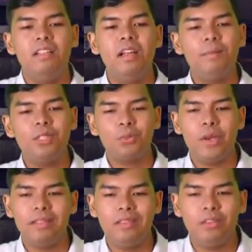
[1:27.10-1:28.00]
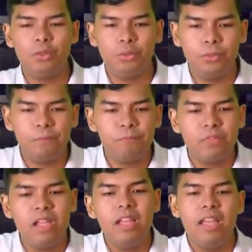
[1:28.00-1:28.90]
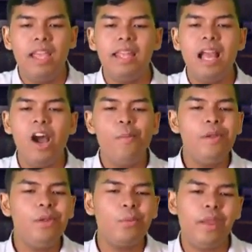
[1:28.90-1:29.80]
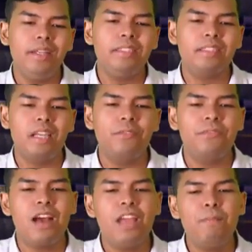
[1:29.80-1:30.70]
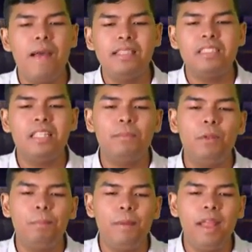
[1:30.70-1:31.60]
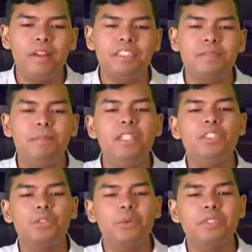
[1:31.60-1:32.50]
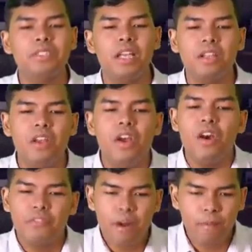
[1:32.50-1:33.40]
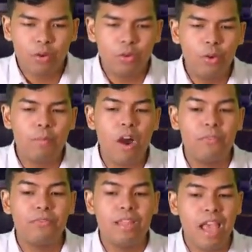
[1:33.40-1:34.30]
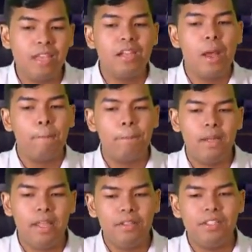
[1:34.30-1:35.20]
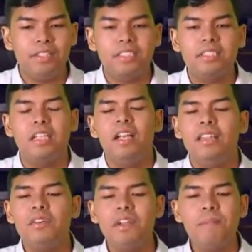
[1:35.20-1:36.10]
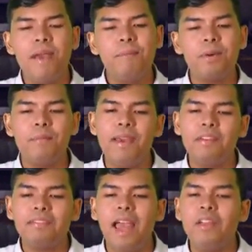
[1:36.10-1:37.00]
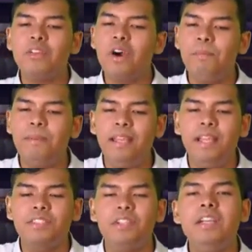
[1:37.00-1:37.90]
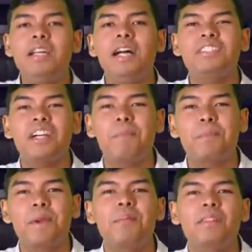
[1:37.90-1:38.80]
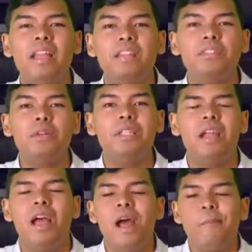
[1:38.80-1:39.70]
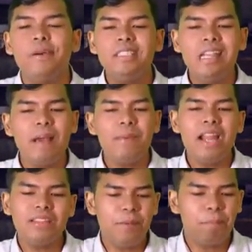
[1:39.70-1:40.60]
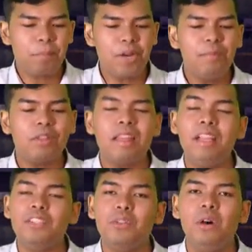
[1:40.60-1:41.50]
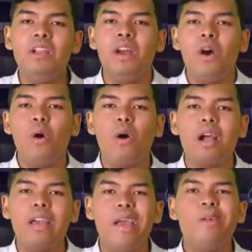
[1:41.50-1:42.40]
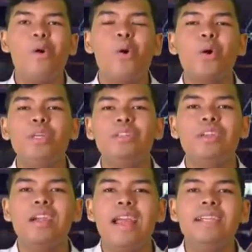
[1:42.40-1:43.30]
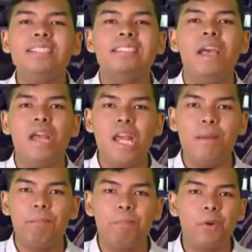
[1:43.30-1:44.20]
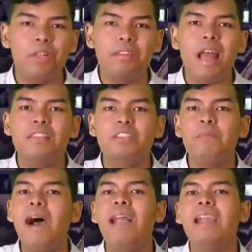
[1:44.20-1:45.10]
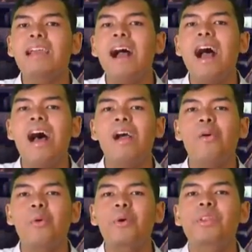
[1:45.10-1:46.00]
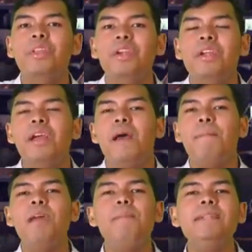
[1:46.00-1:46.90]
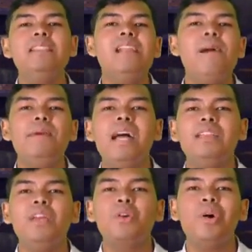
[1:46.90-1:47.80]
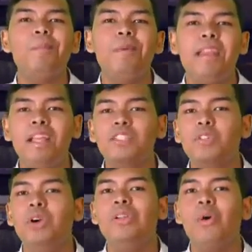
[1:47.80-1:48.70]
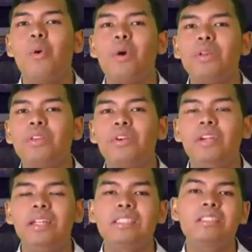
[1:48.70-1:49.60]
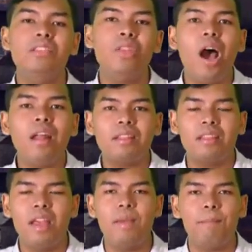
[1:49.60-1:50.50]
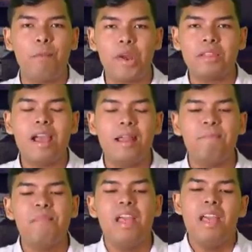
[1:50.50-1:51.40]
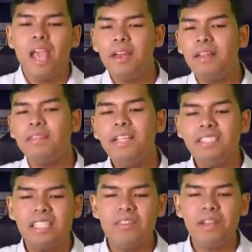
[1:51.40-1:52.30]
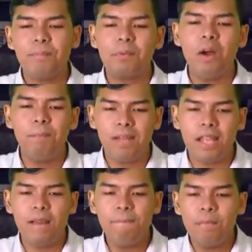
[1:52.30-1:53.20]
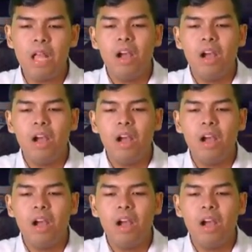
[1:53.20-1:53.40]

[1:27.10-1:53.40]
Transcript: Number twenty-two. In how many ways can five basketball players be chosen from a group of nine players? Now, remember, meron tayong combination at saka permutation. Pag sinabi natin permutation, again, order is important. So, mahalaga ang order. Pero pag sinabi natin combination, order is not important. And in this given problem,